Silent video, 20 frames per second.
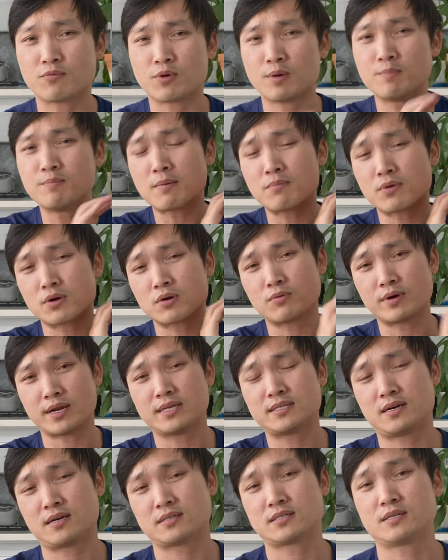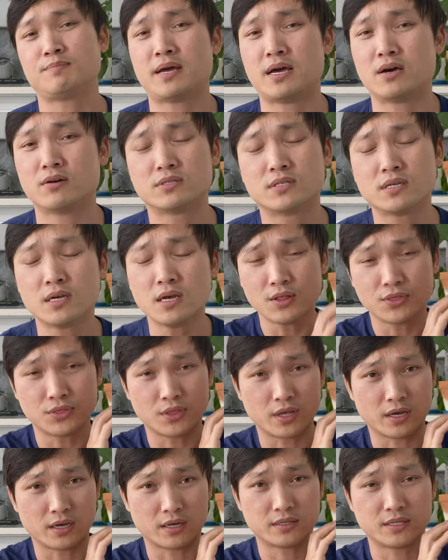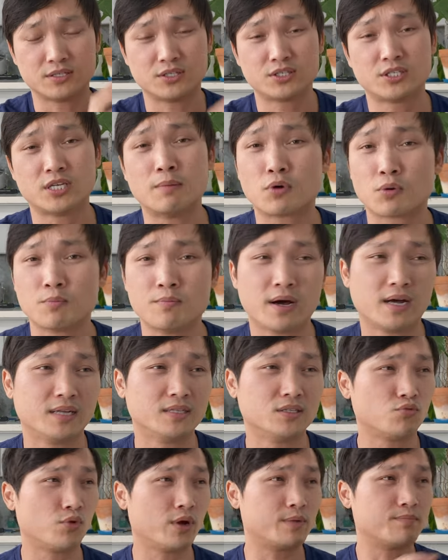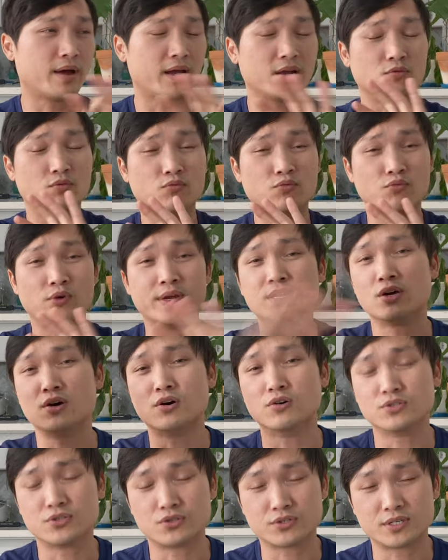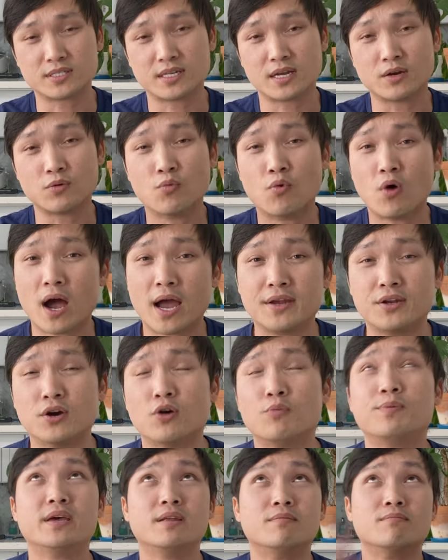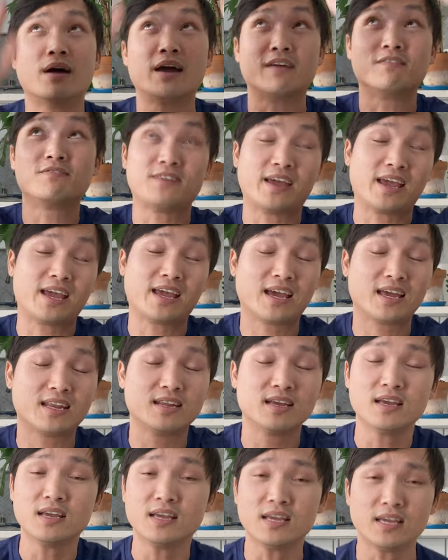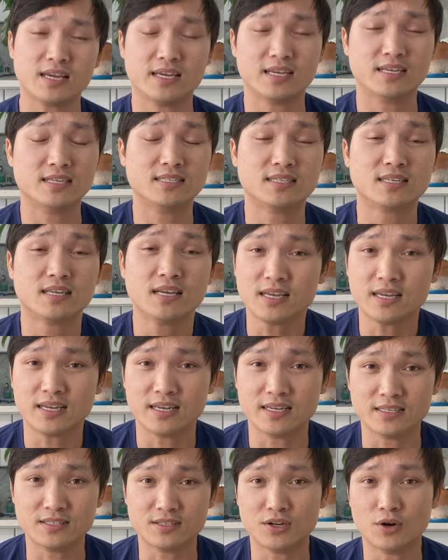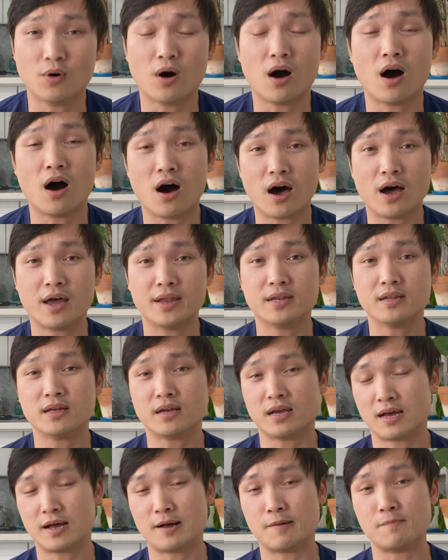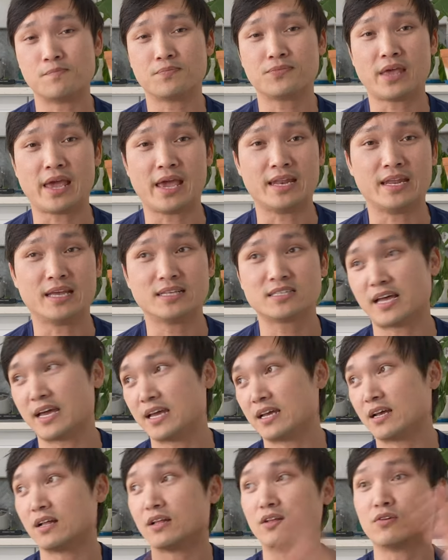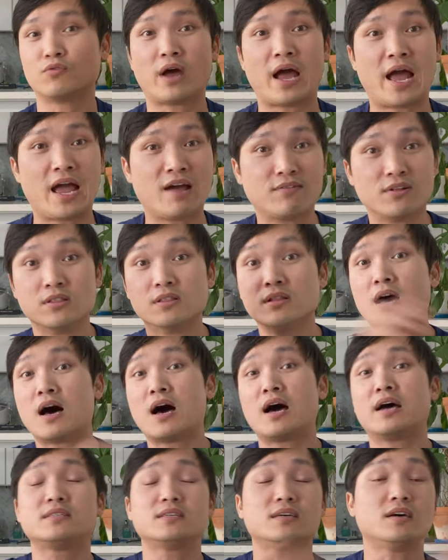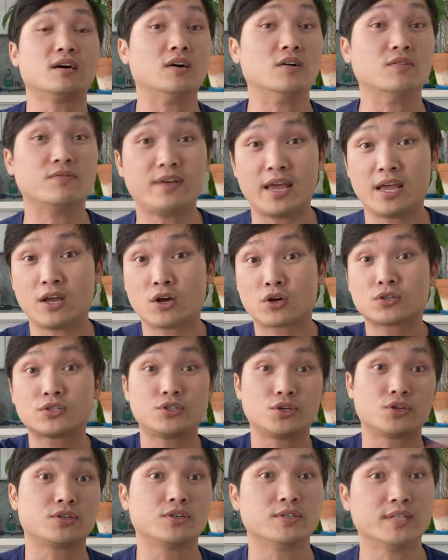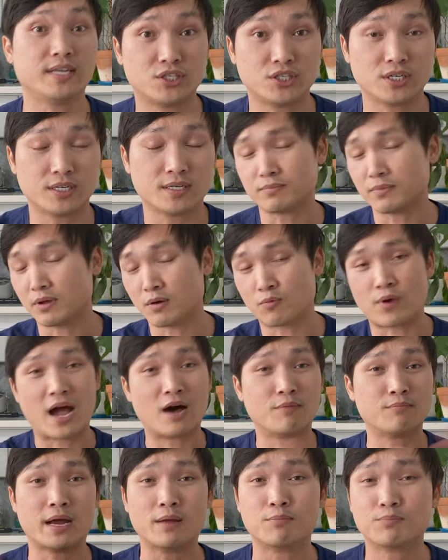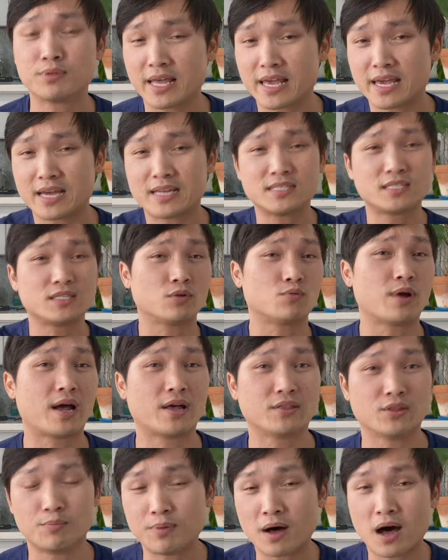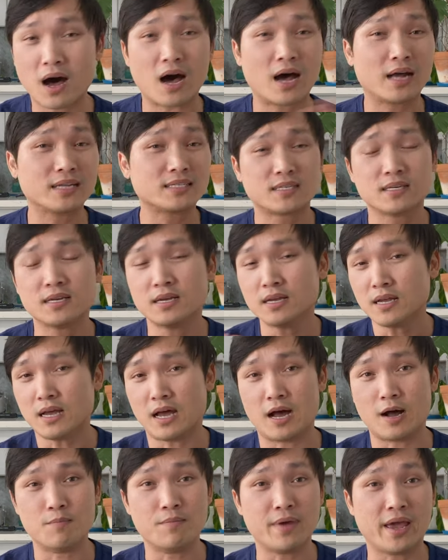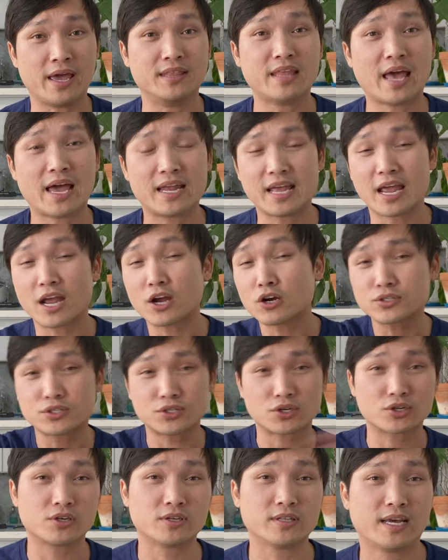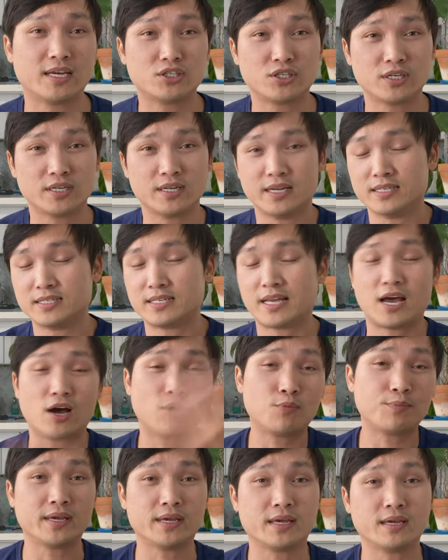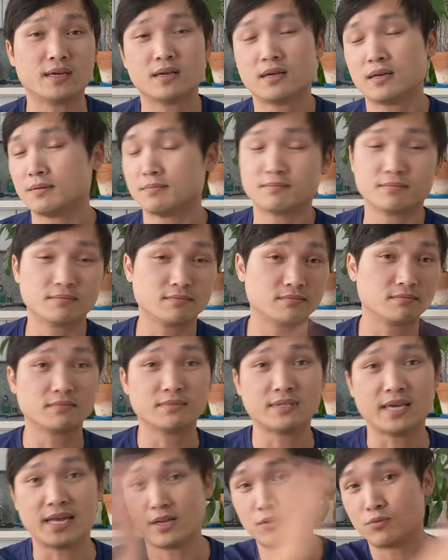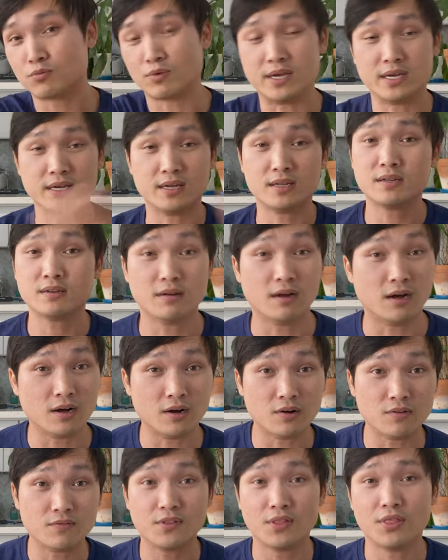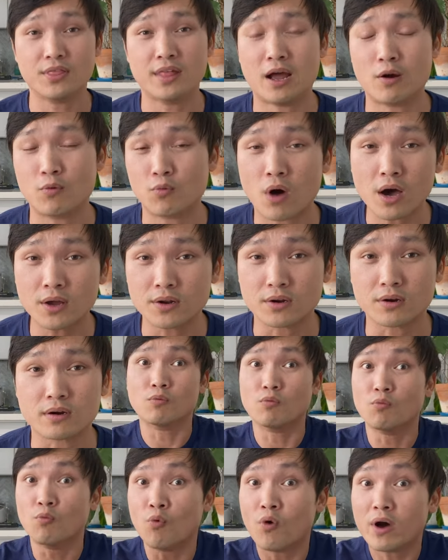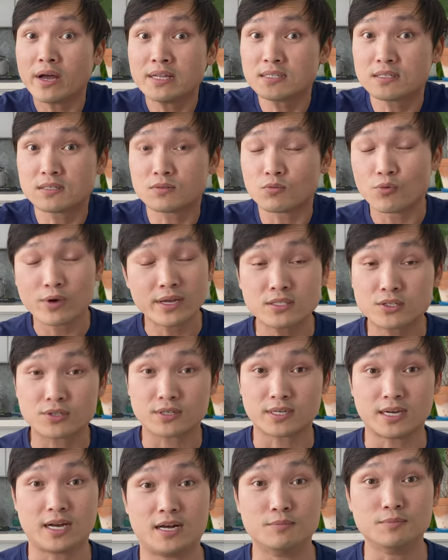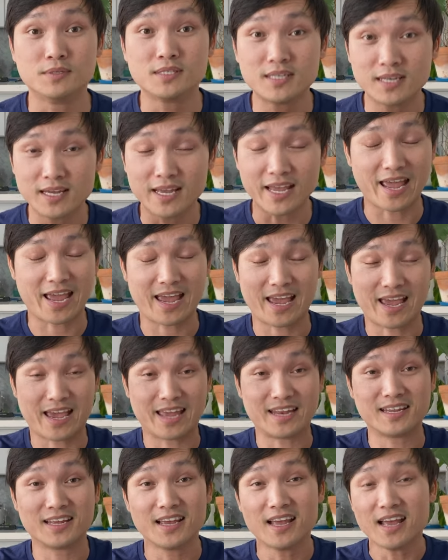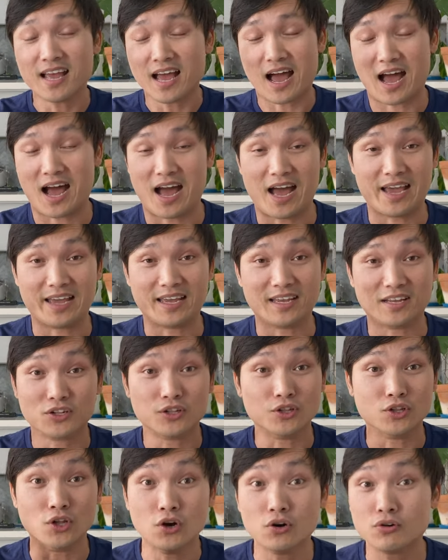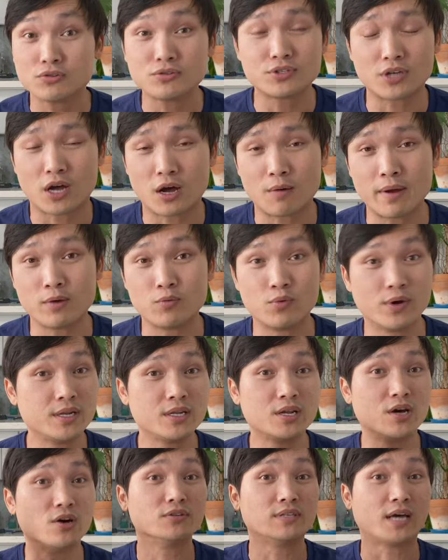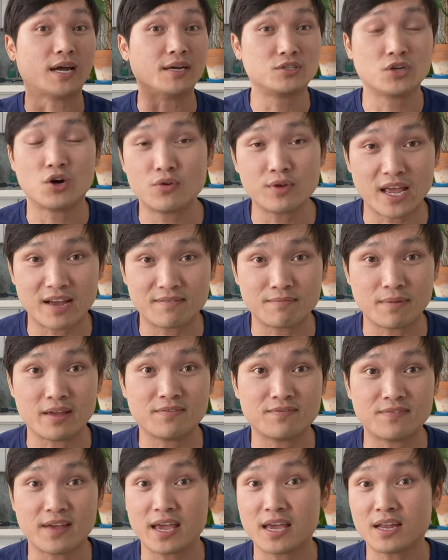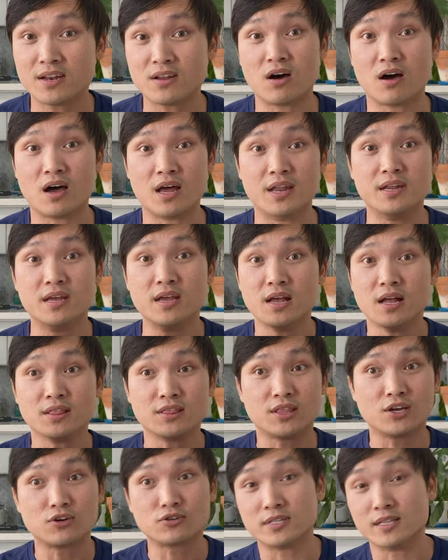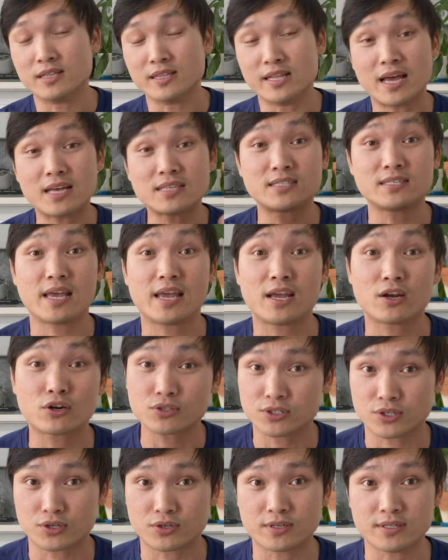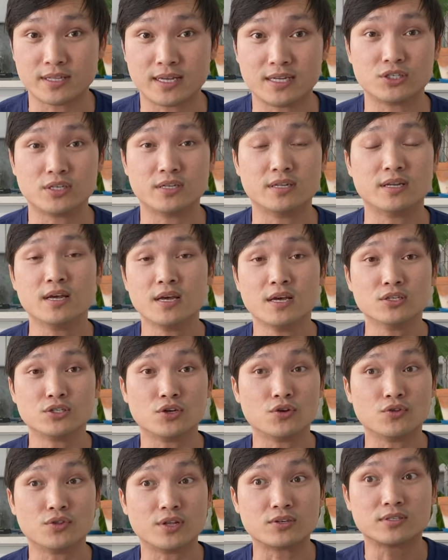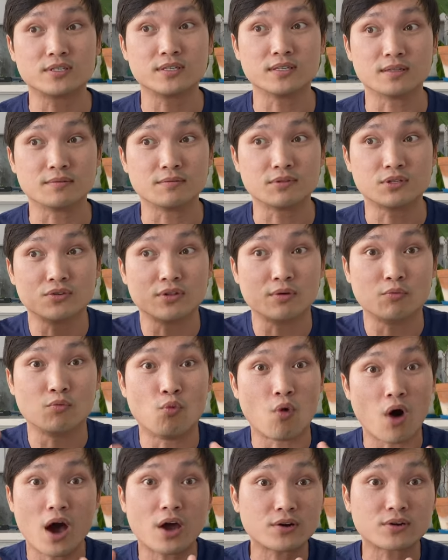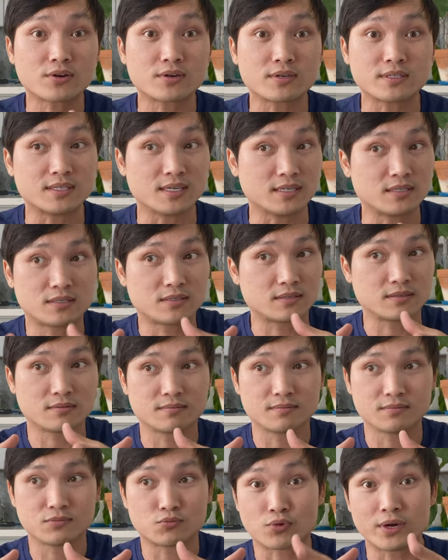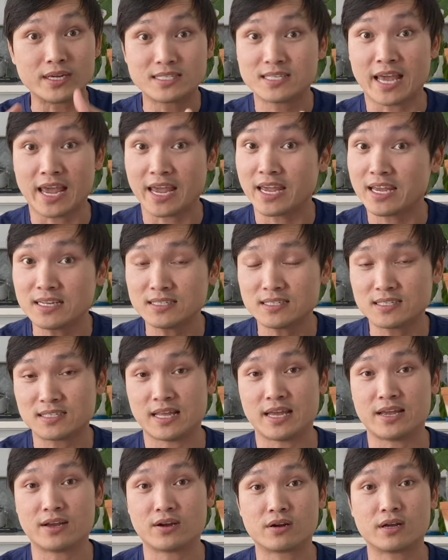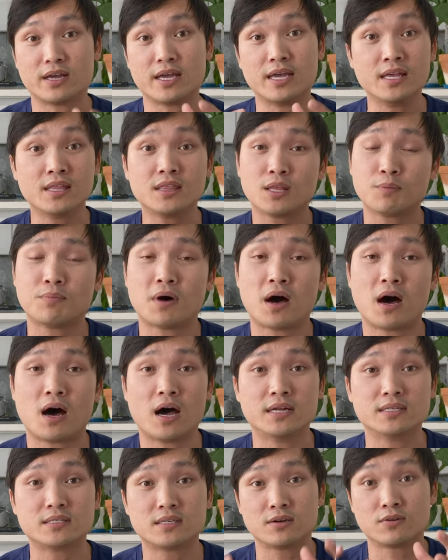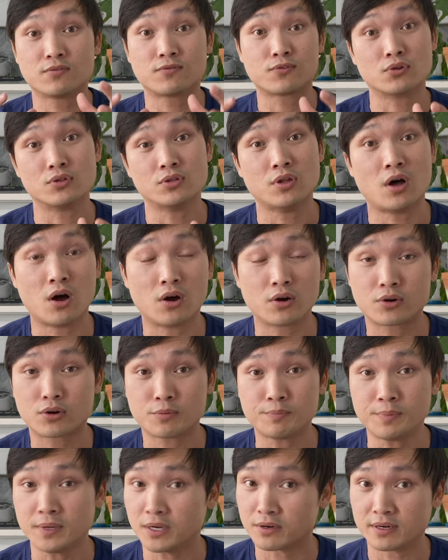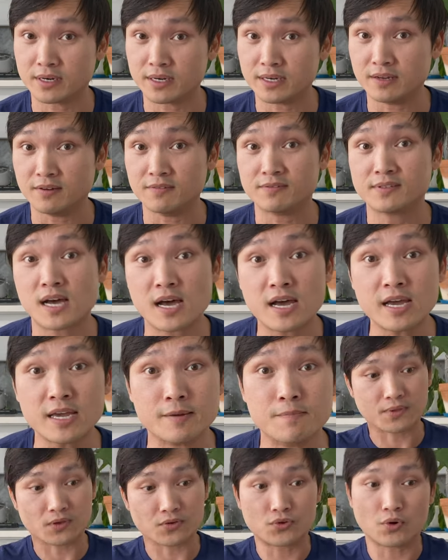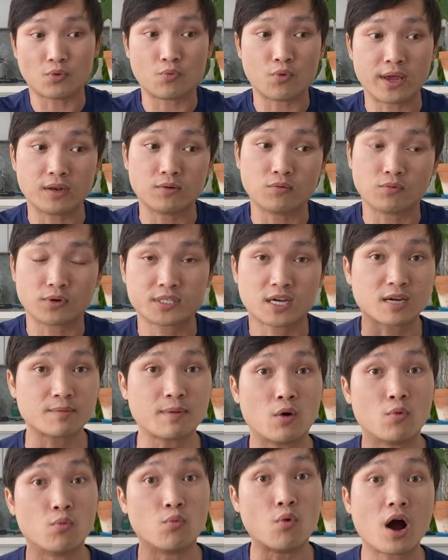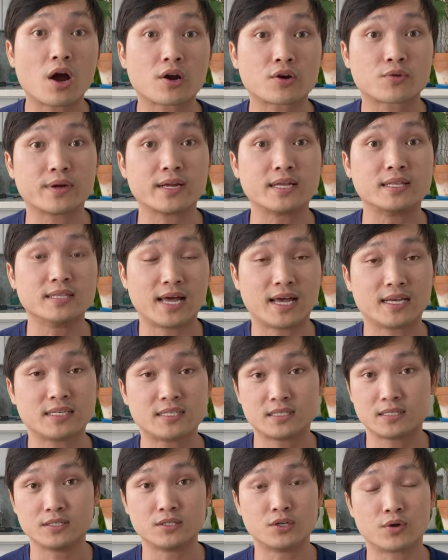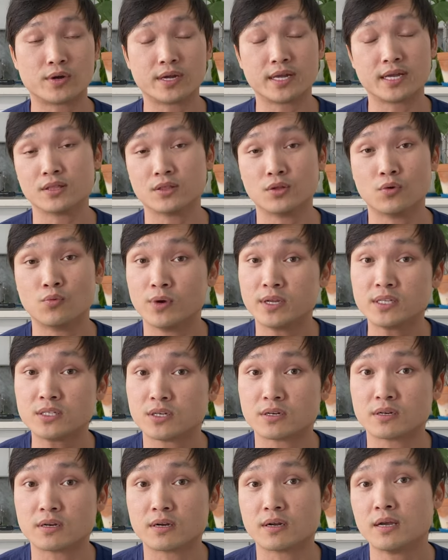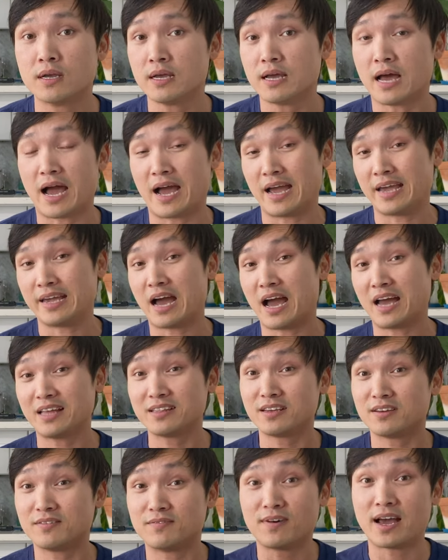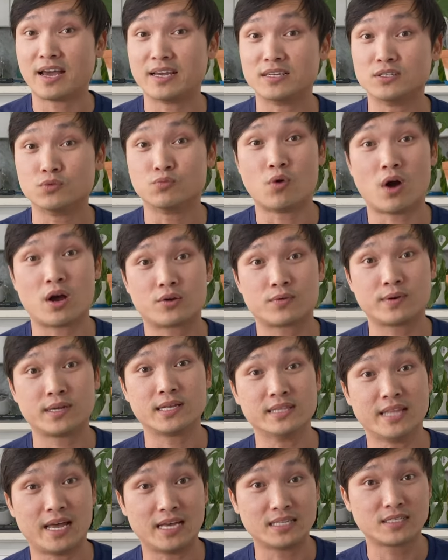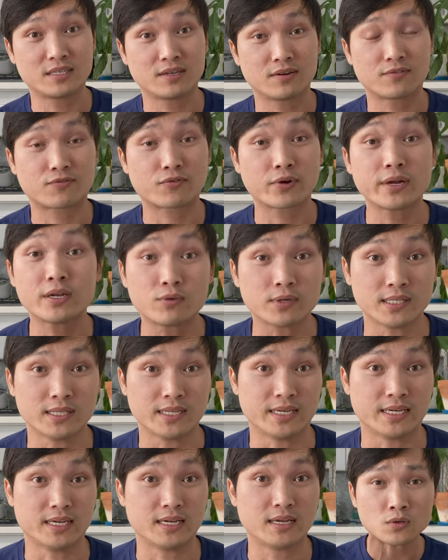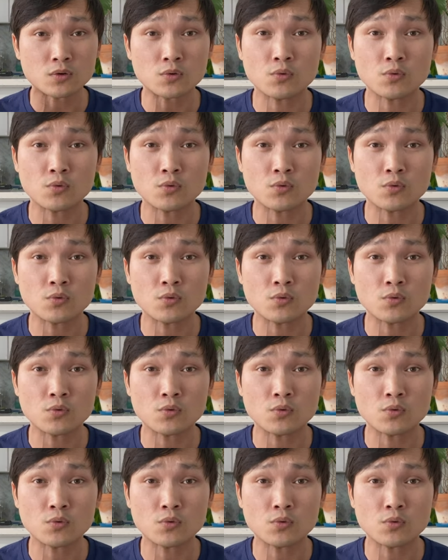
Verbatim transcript: Remember when I talked about the, the summer months when my windows are just like wide open, my fan is, is you know, on, um, and it's like I have a lot of air circulation around my plants, around the pots, um, and that air circulation is helping getting rid of that water. Once winter comes and I close all my windows, I don't have my fan on, there's less air circulation. So there's so the water just retains there in the pot for a longer period of time. So when we're talking about watering less during the winter, I highly advise watering less frequently.